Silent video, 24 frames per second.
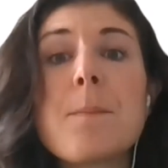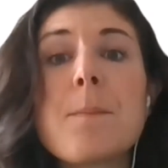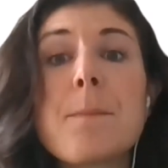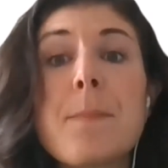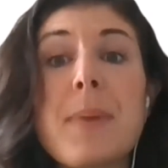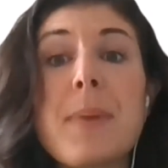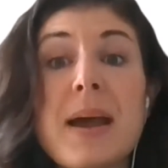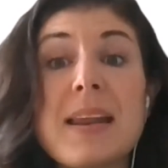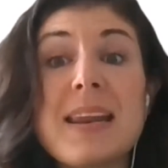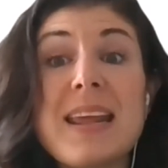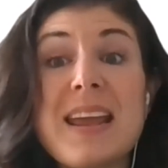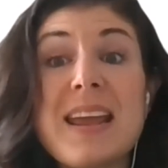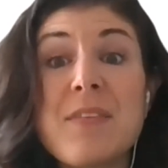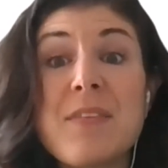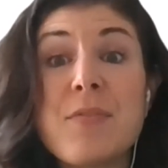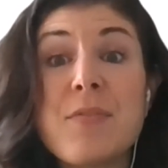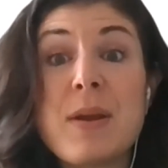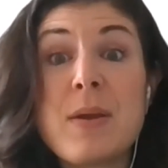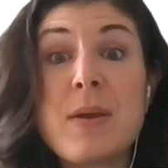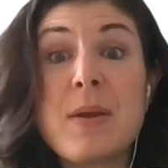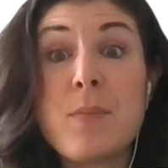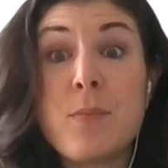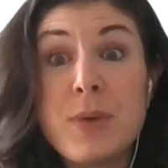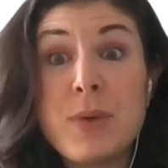But if
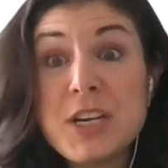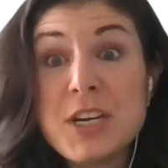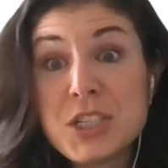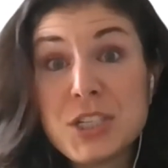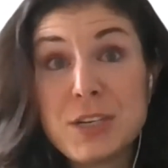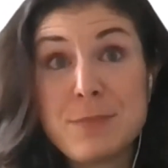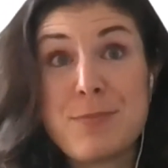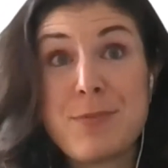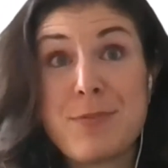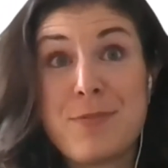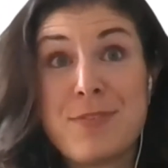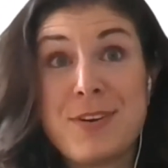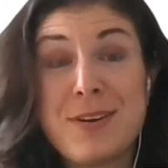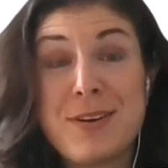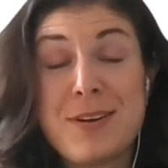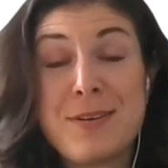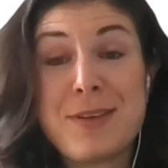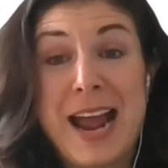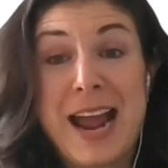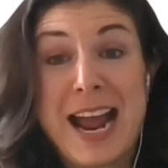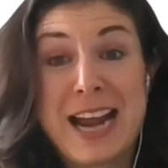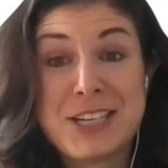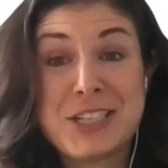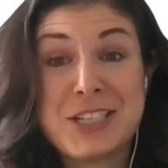we wish to
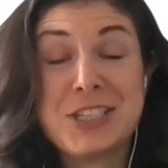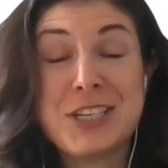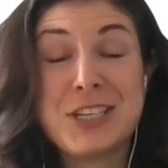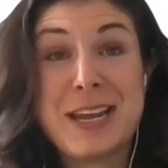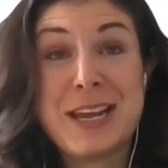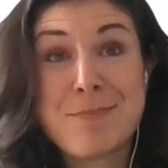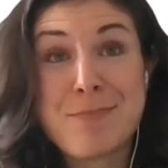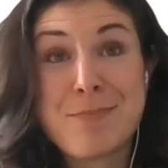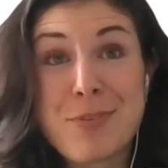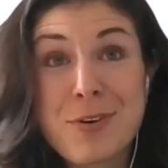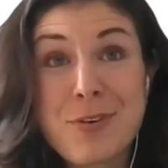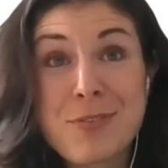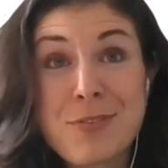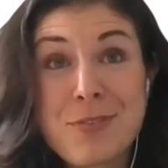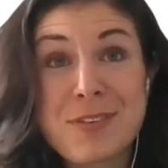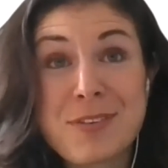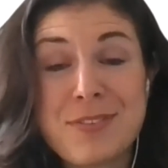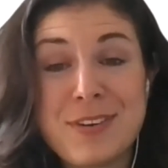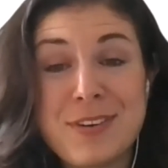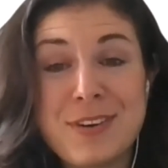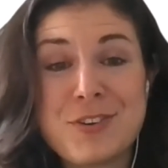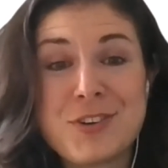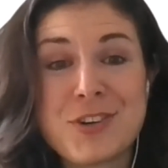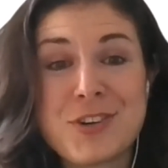actually improve the
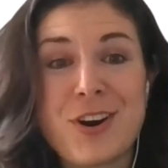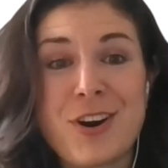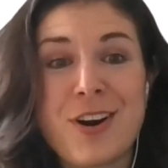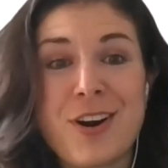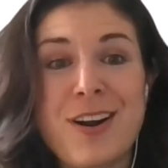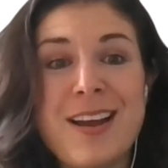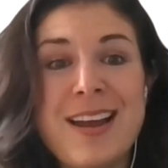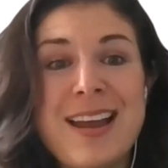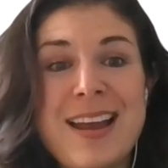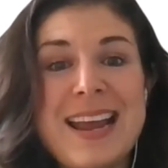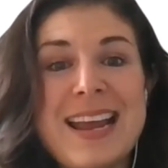future,